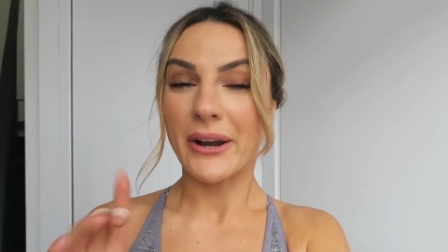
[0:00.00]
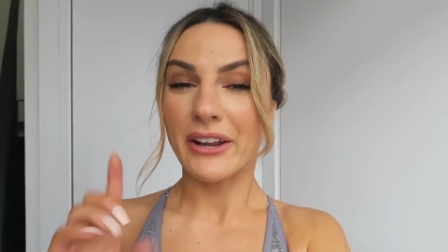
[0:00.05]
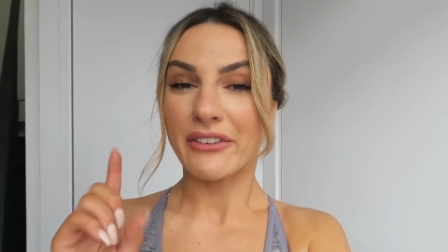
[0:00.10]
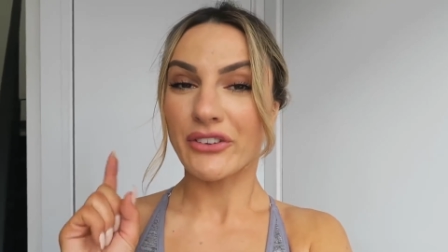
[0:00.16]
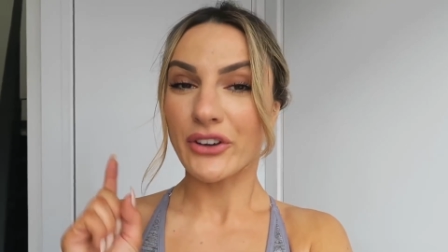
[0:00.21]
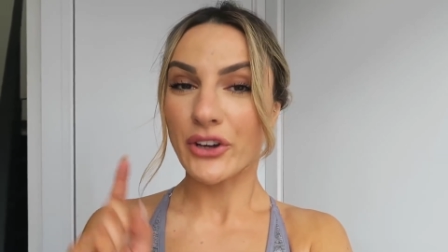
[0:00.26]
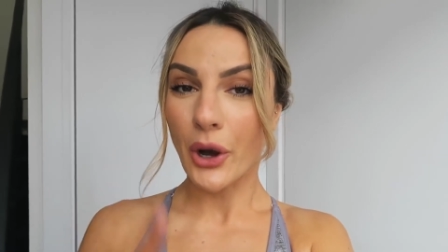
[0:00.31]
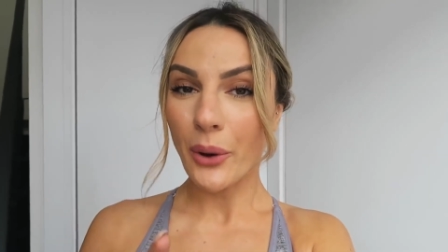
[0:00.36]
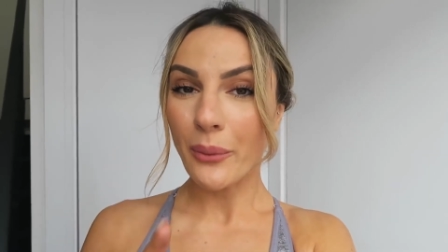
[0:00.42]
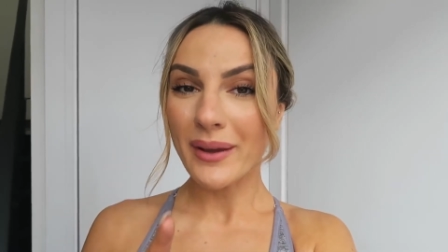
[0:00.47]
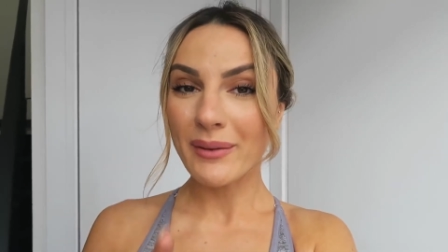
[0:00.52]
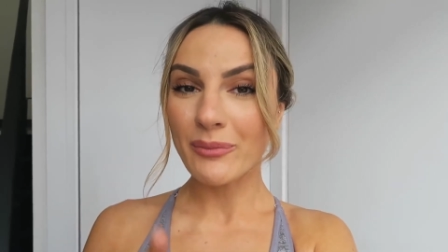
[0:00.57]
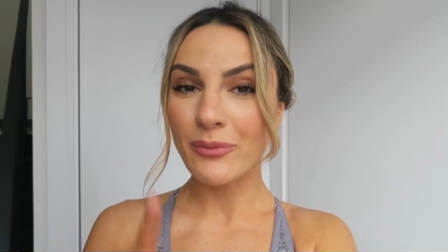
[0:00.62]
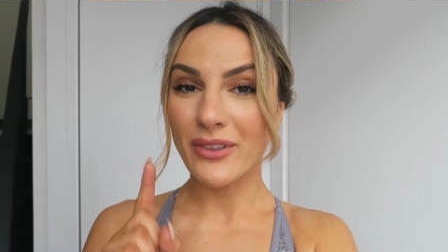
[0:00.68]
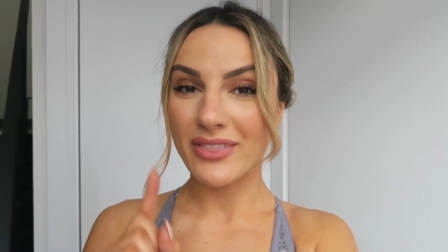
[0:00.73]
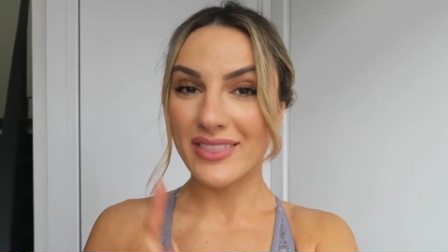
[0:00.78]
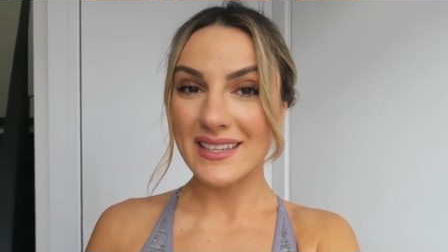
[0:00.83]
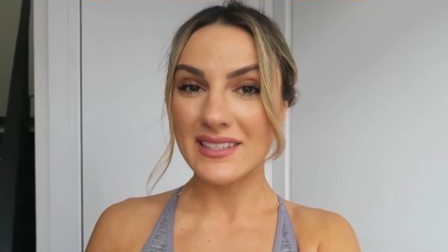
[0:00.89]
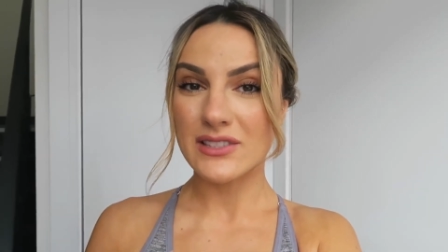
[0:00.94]
But if you go in
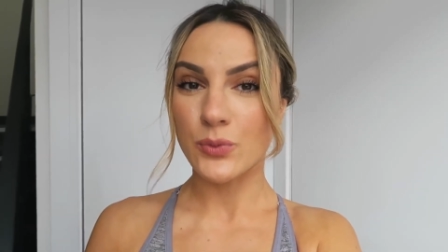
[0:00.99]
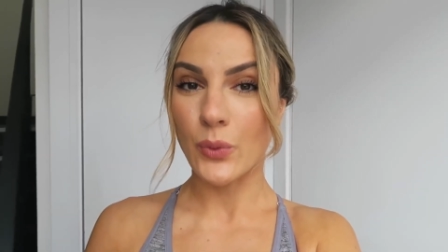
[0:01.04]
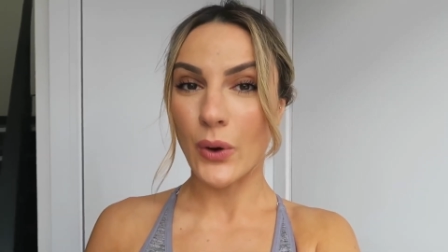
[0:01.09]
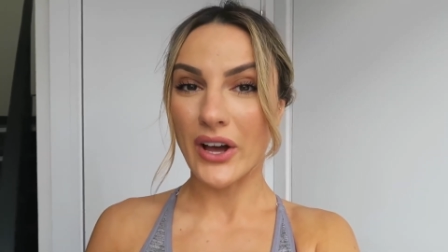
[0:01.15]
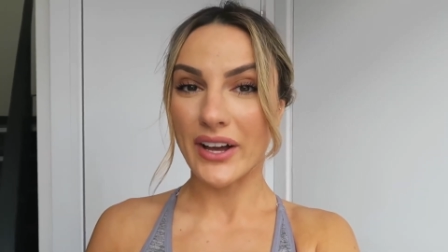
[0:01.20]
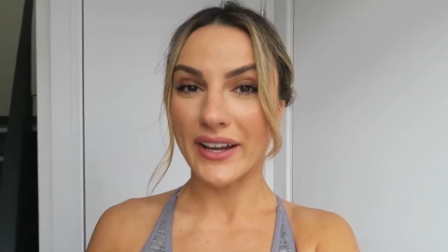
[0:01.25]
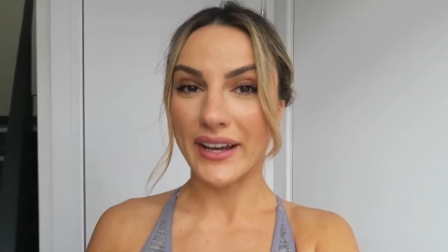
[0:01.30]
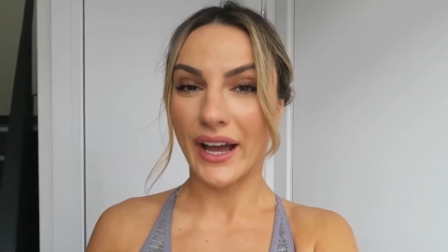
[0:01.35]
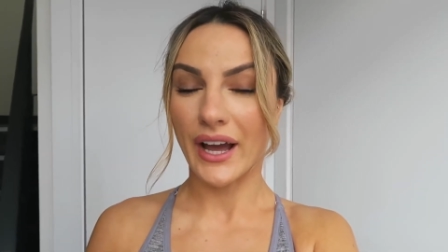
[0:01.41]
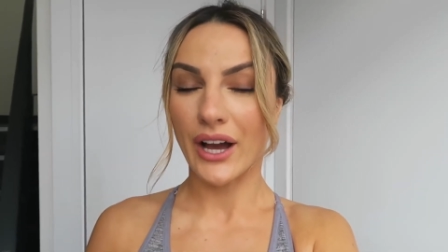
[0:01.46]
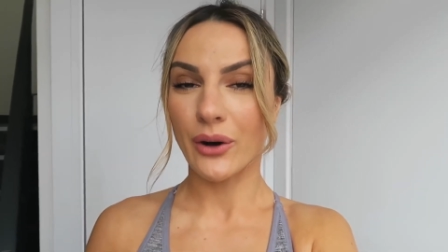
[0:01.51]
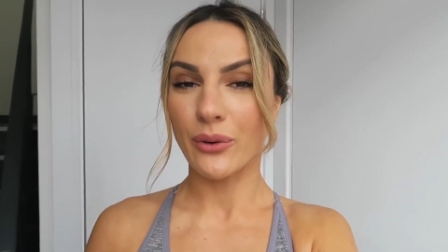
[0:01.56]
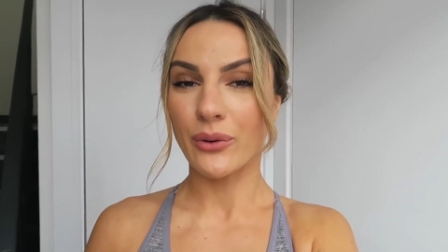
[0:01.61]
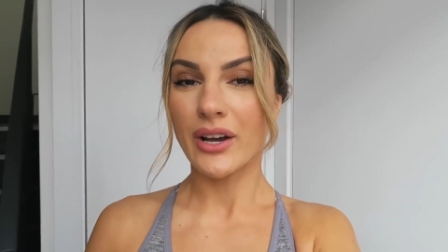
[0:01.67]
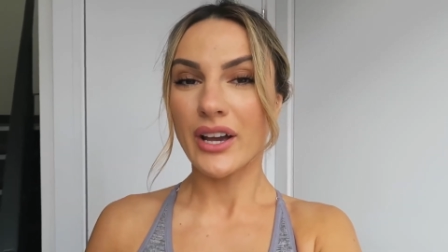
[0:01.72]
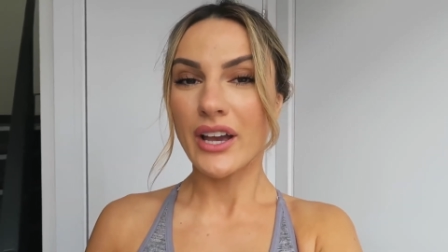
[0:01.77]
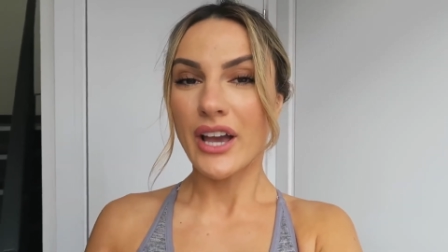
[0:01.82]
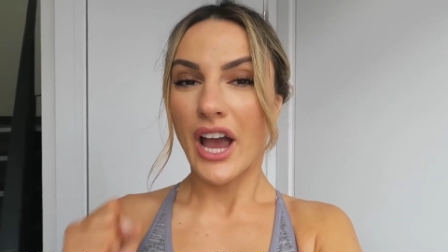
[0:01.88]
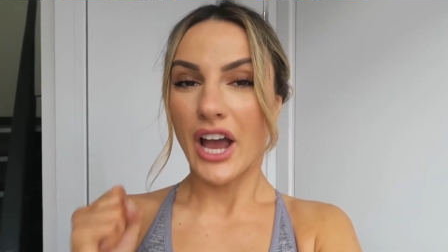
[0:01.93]
with this
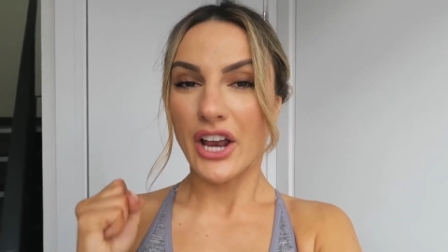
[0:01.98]
workout